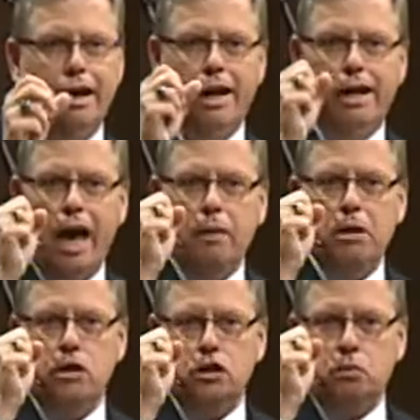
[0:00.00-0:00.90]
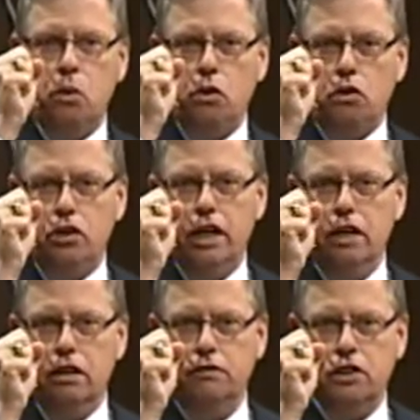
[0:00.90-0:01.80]
he came into this world on the
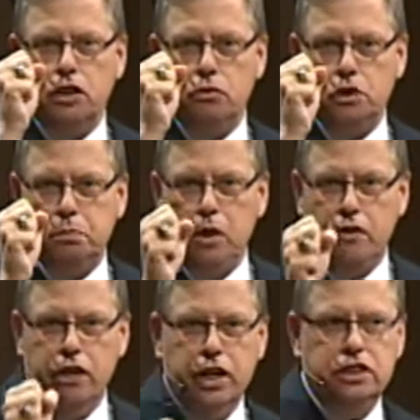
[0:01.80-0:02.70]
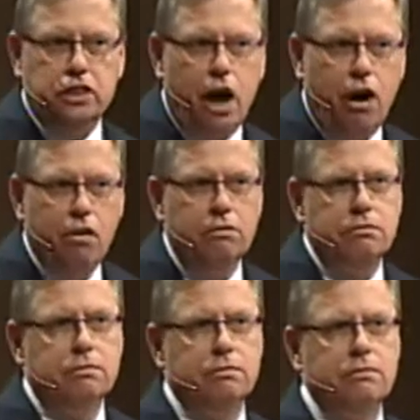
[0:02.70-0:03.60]
hill of his oldest brother Esau,
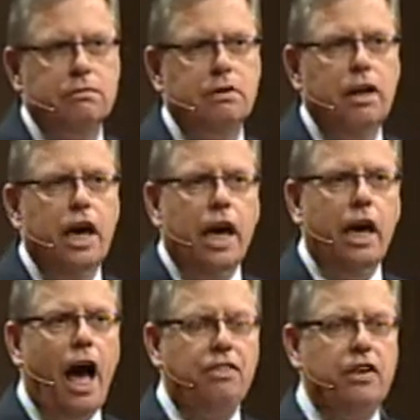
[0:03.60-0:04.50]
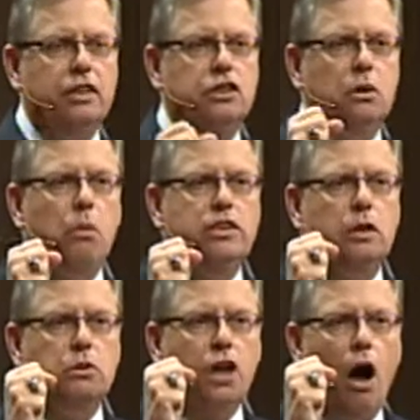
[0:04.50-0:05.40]
he, I think in some ways he
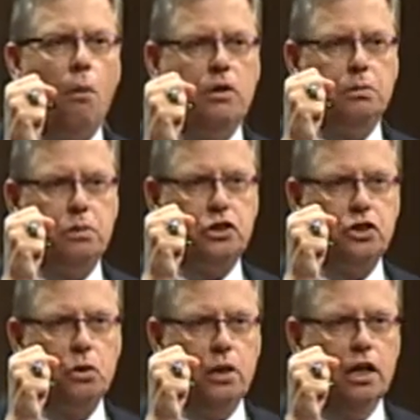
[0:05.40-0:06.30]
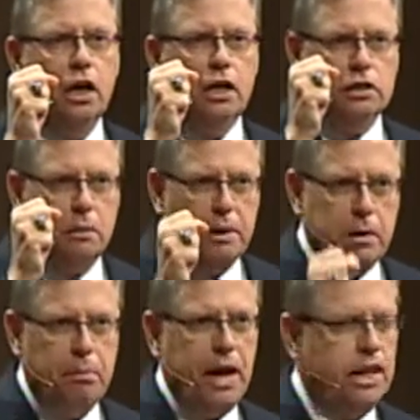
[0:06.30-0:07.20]
was always pursuing to be the
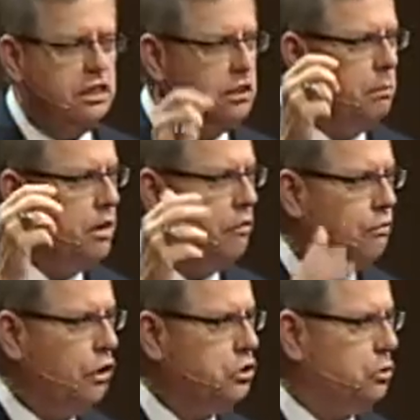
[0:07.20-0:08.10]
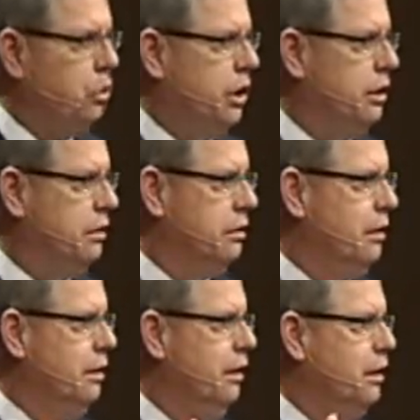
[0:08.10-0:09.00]
best, to be the first one
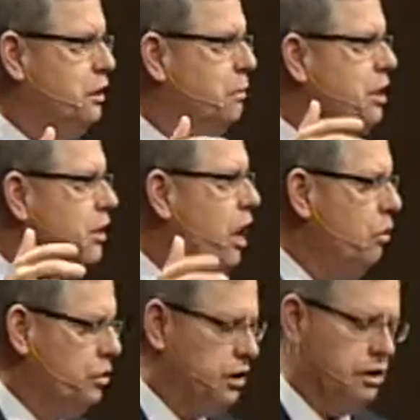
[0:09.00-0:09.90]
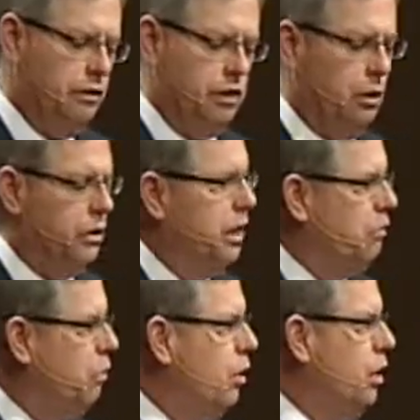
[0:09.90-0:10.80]
to be the oldest, even though he
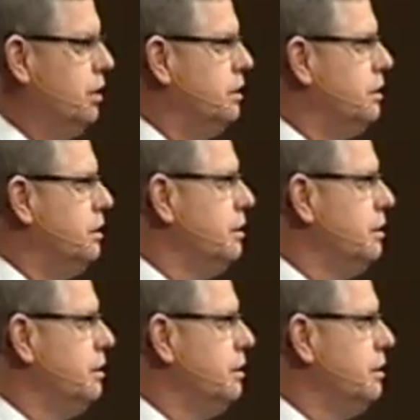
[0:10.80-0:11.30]
never was.